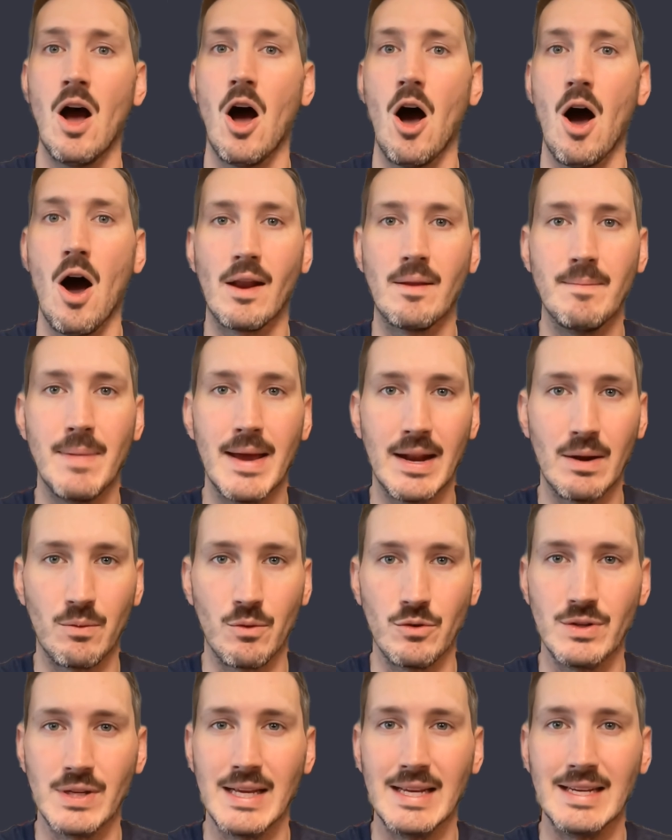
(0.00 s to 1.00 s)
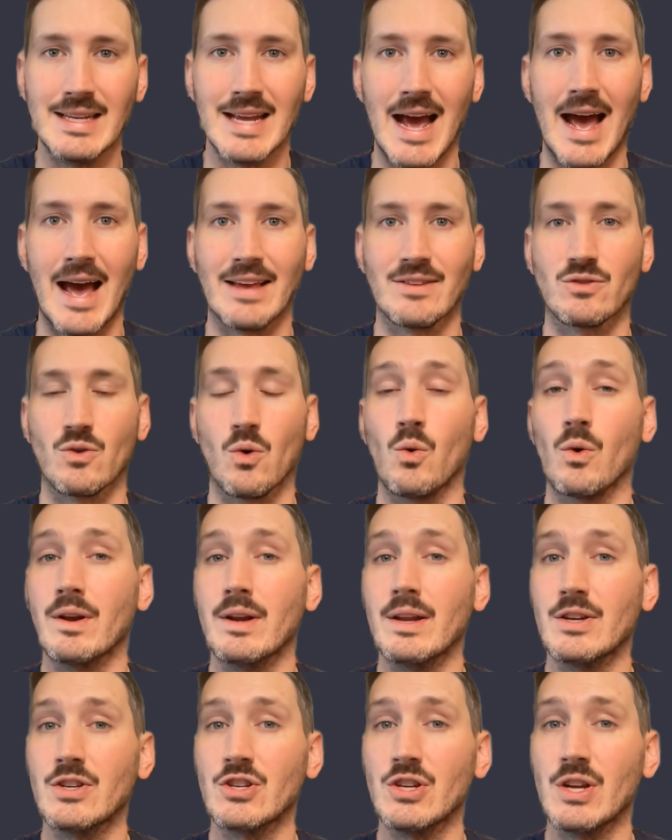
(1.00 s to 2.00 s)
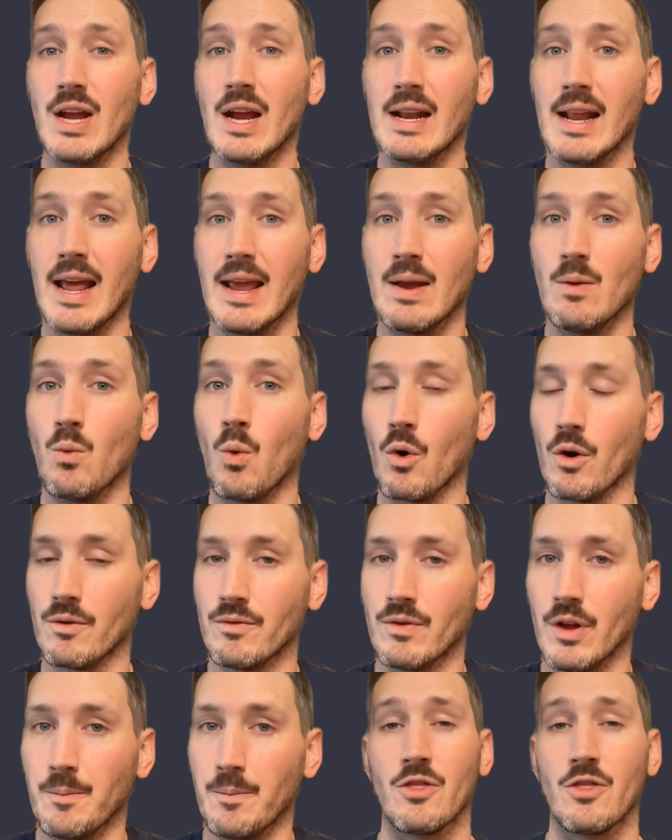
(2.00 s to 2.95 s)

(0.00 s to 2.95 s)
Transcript: automate a routine task, or initiate a workflow.